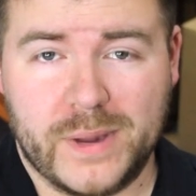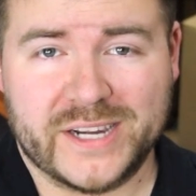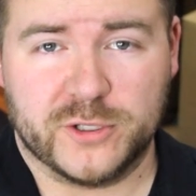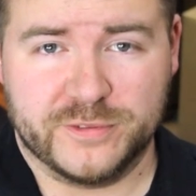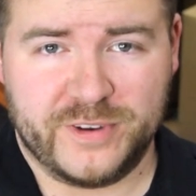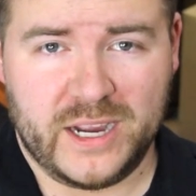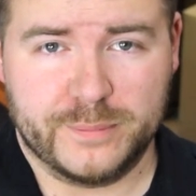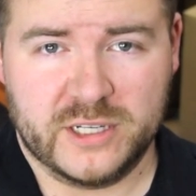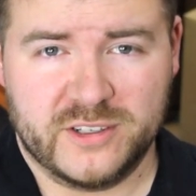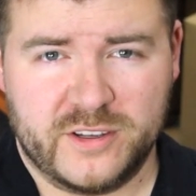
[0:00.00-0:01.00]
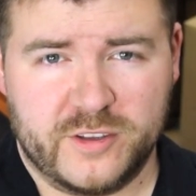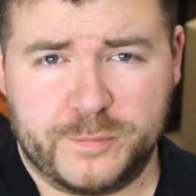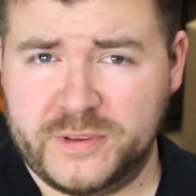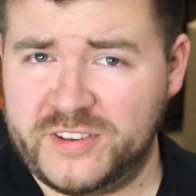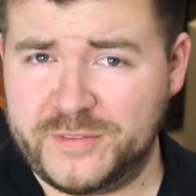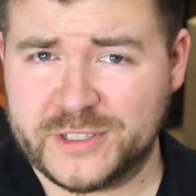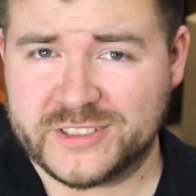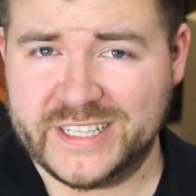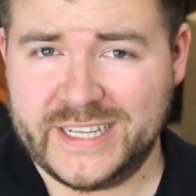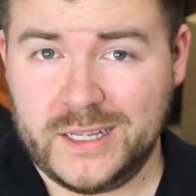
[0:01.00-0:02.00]
microfiber.
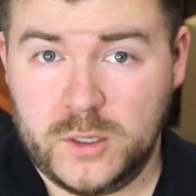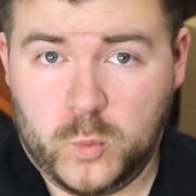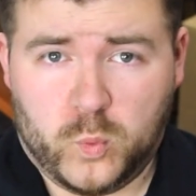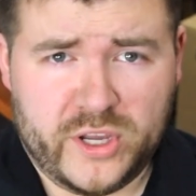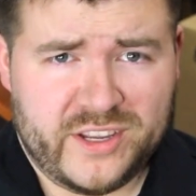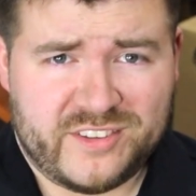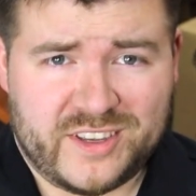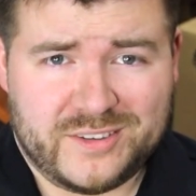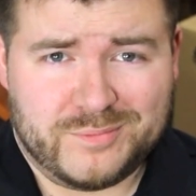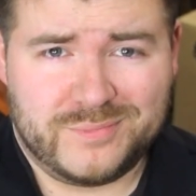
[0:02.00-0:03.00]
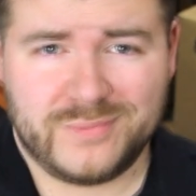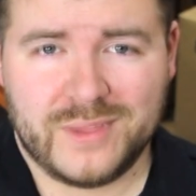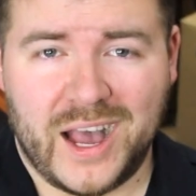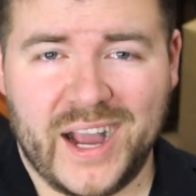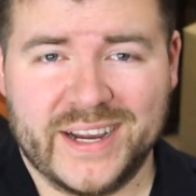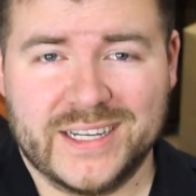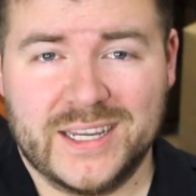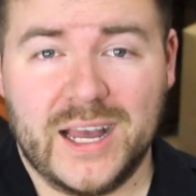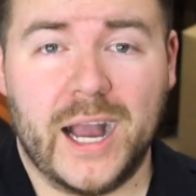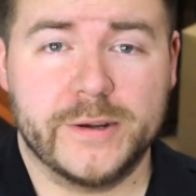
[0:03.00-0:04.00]
Specifically, what is it? Hi,
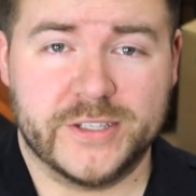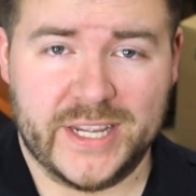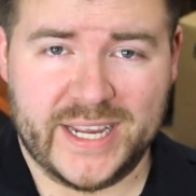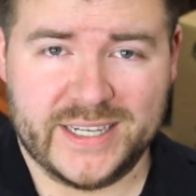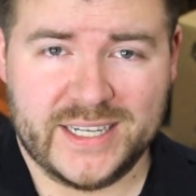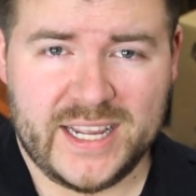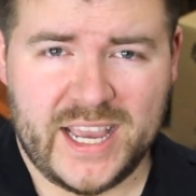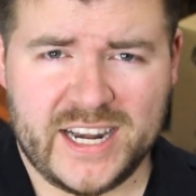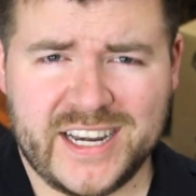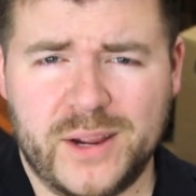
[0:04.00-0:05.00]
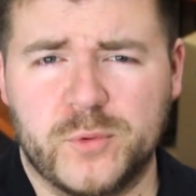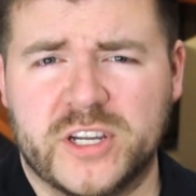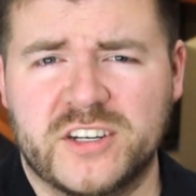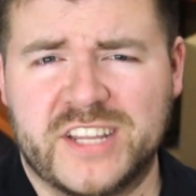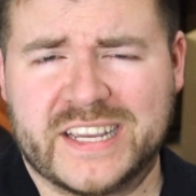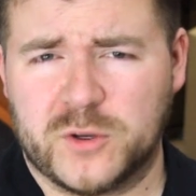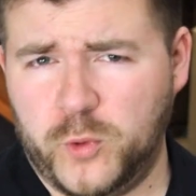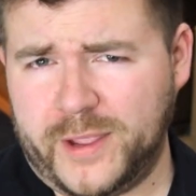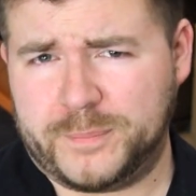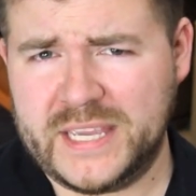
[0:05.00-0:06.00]
I'm Dane, and today we're going to take a
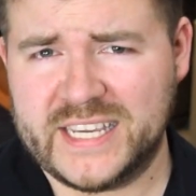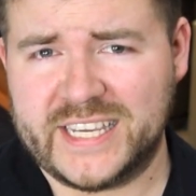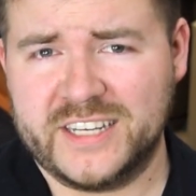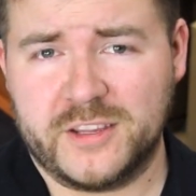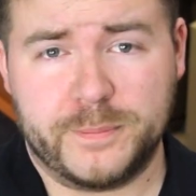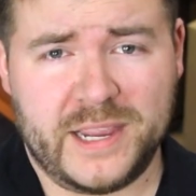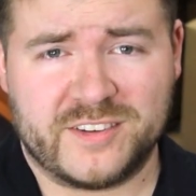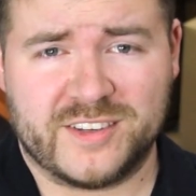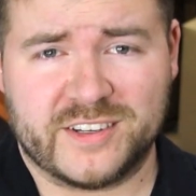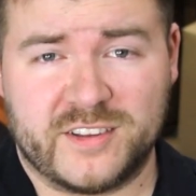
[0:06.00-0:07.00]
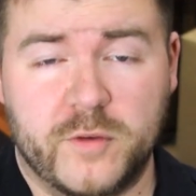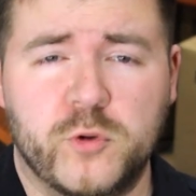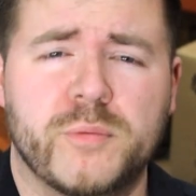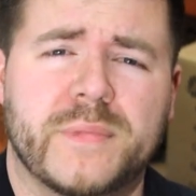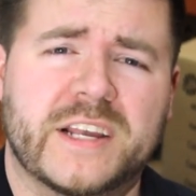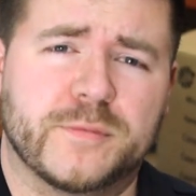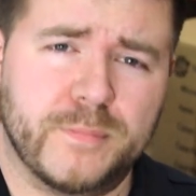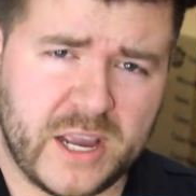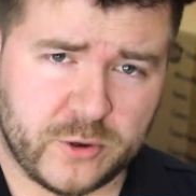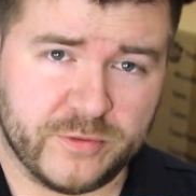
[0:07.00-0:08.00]
quick peek into the basics of what makes
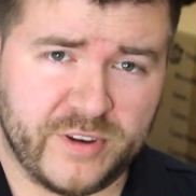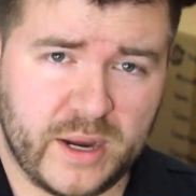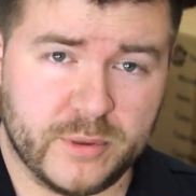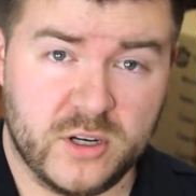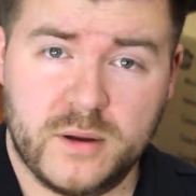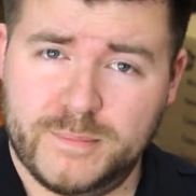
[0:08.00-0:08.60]
microfiber,